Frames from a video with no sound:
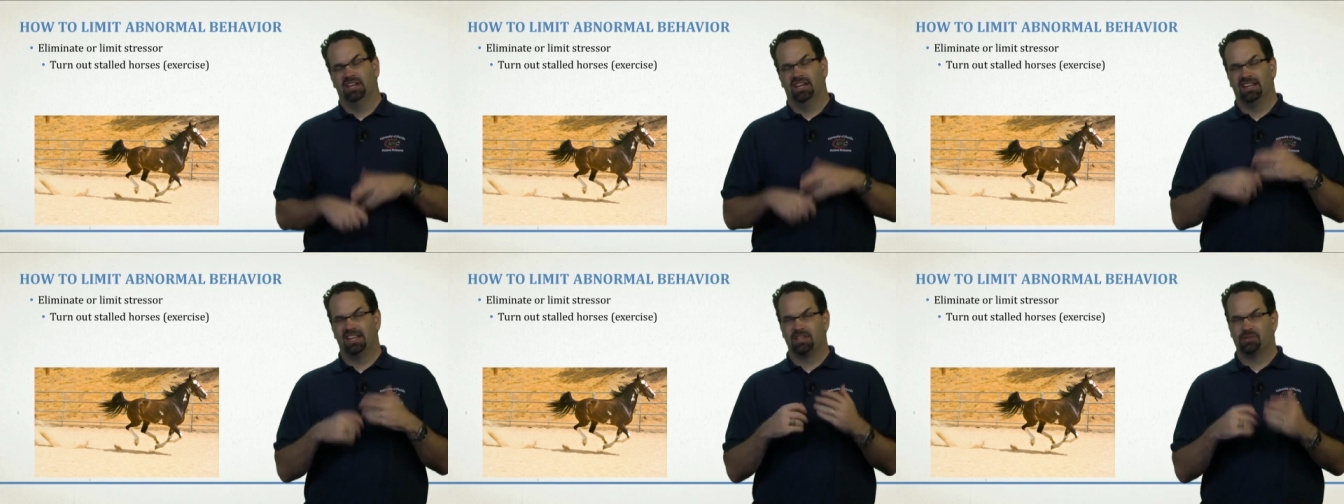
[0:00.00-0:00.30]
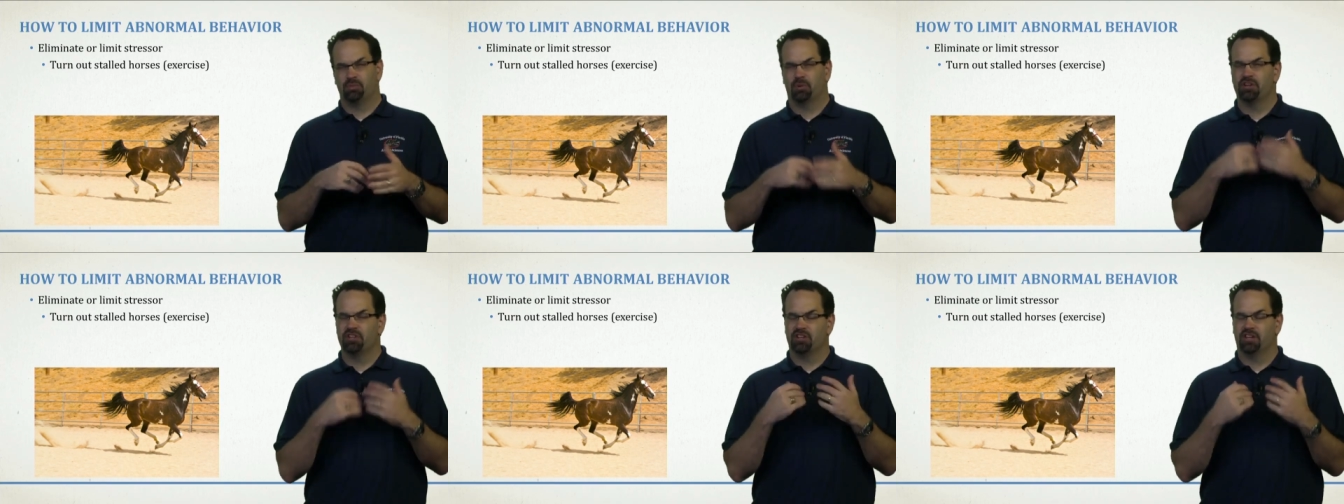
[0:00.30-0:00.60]
and
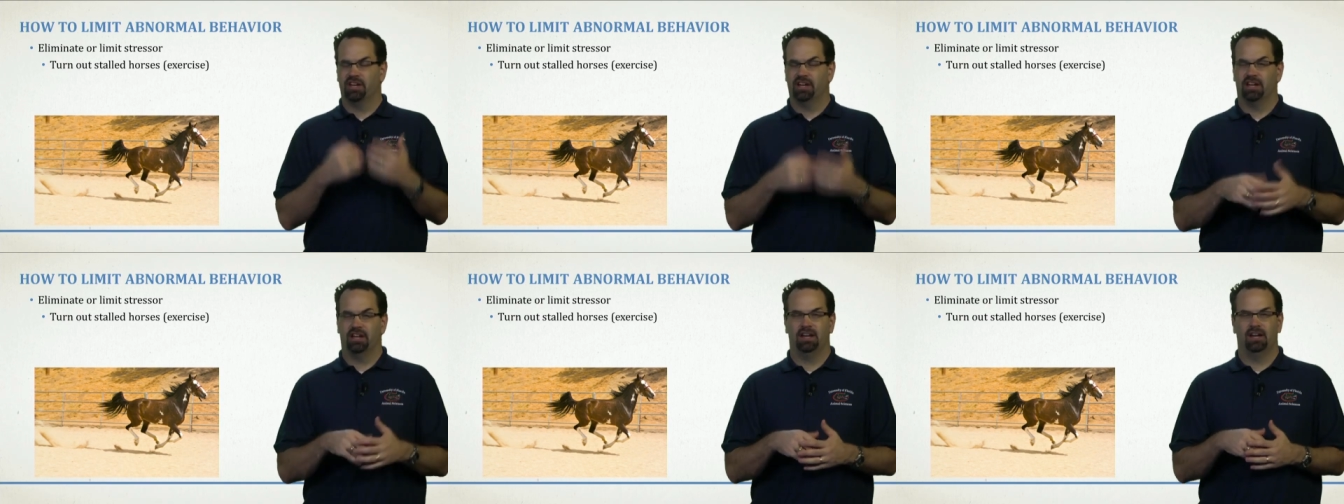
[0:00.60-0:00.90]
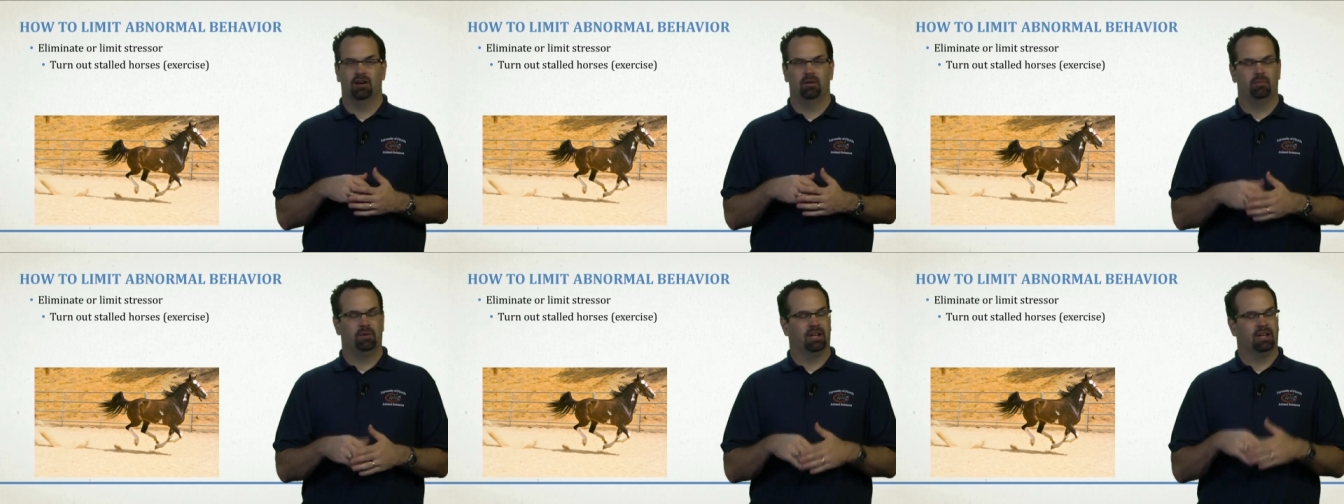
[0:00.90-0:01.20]
that's why you're going to
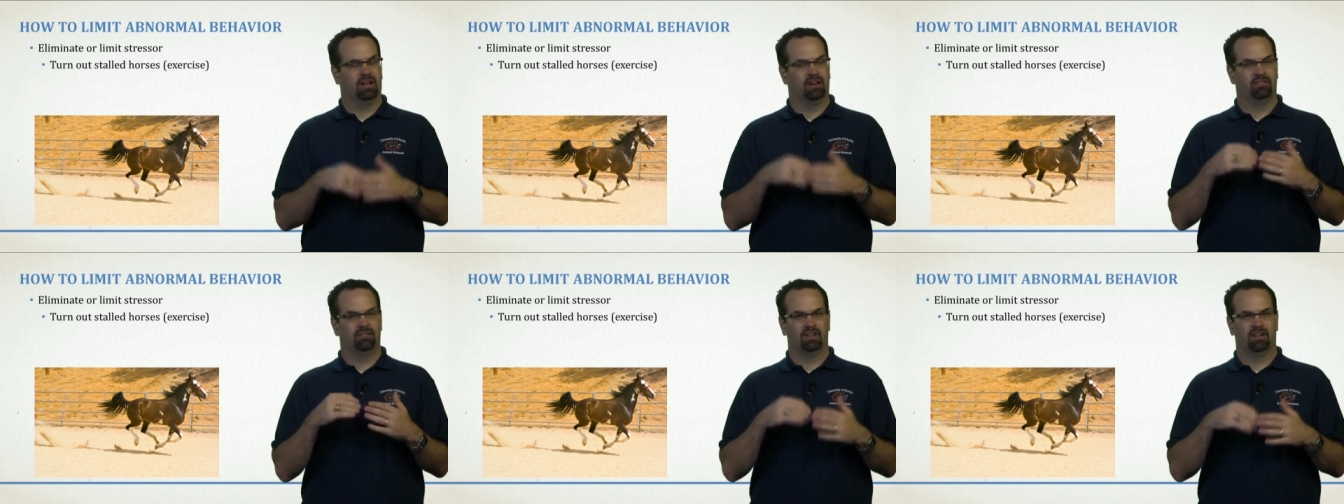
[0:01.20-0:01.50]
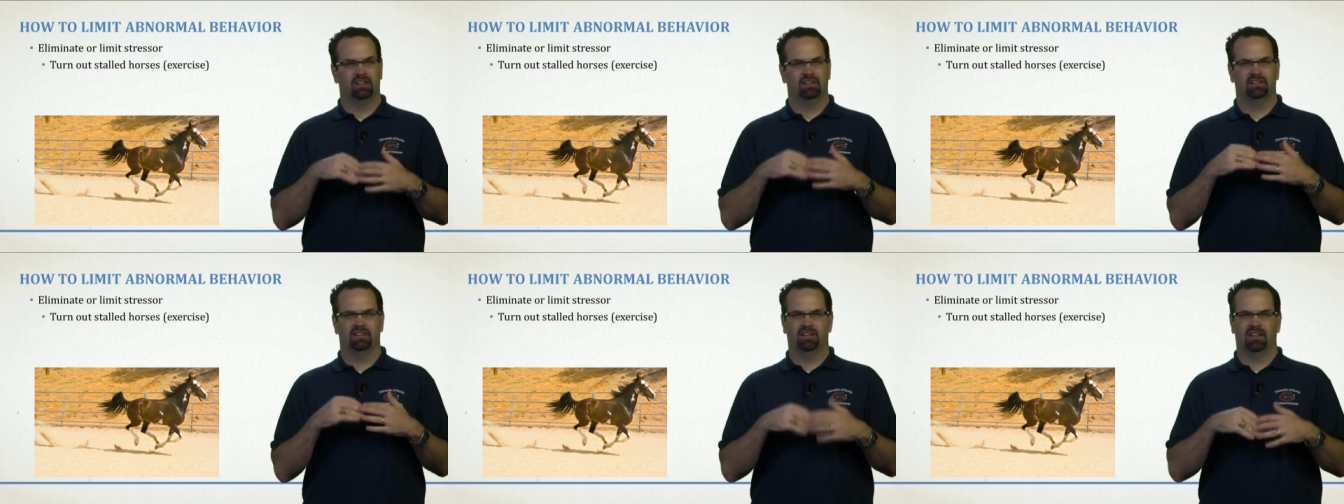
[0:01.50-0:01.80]
hear me, and I
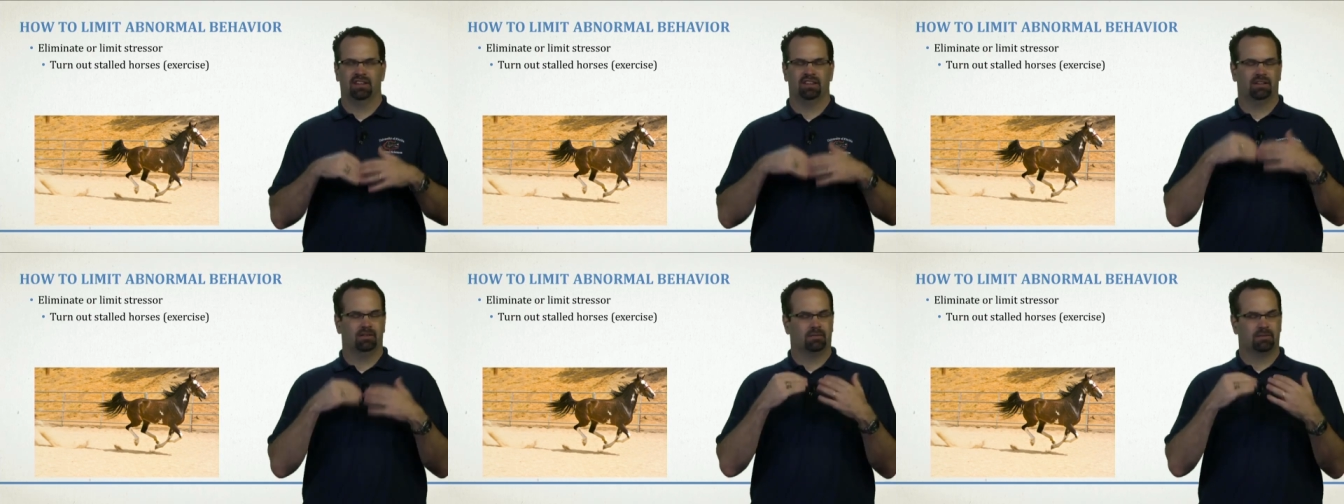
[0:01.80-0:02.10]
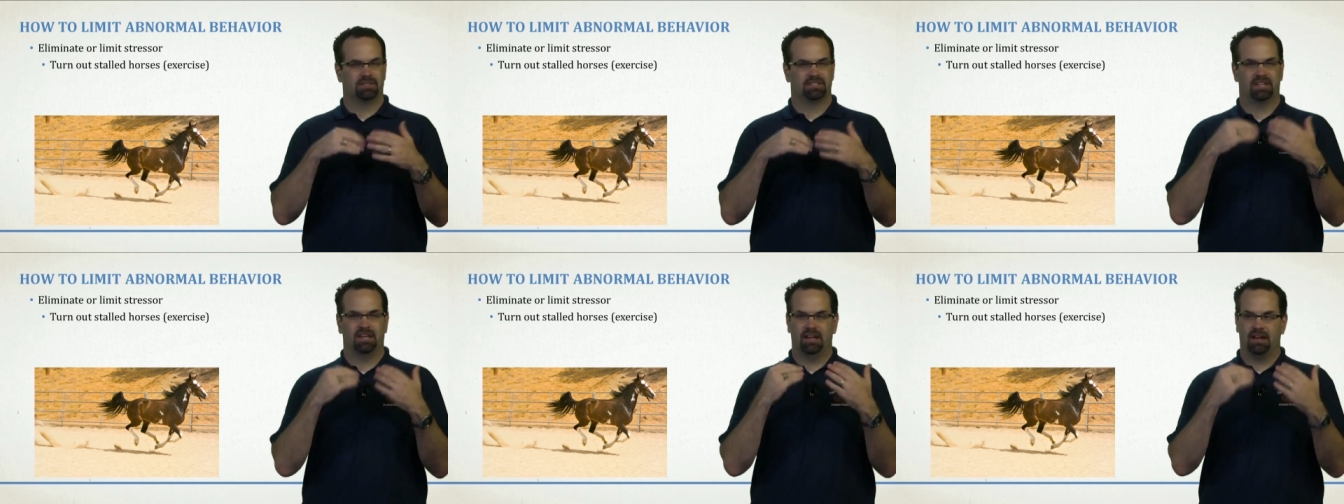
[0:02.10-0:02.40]
think I'm
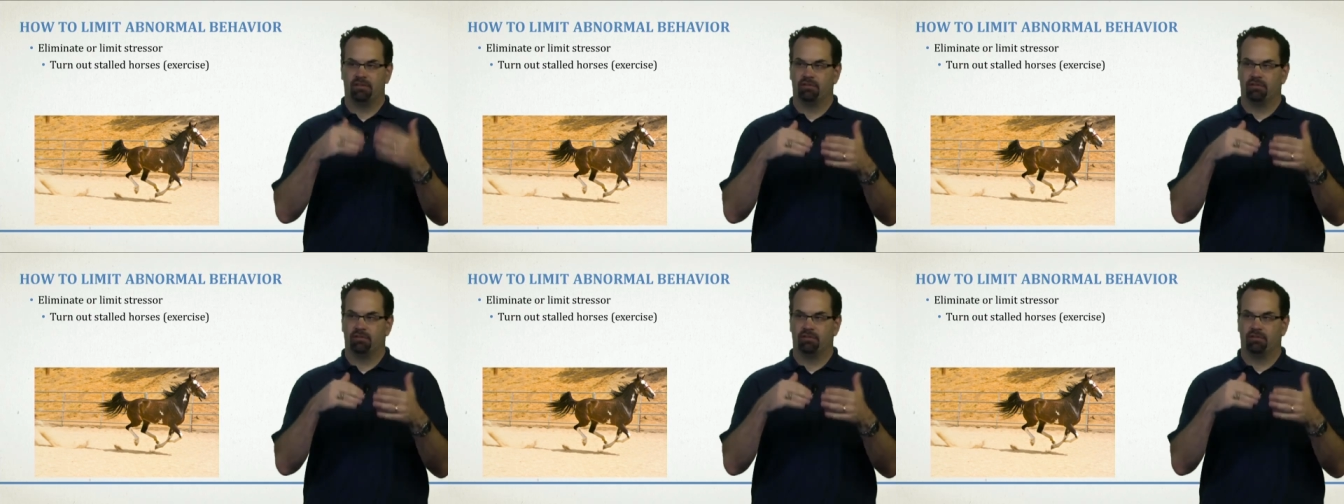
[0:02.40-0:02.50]
going to say it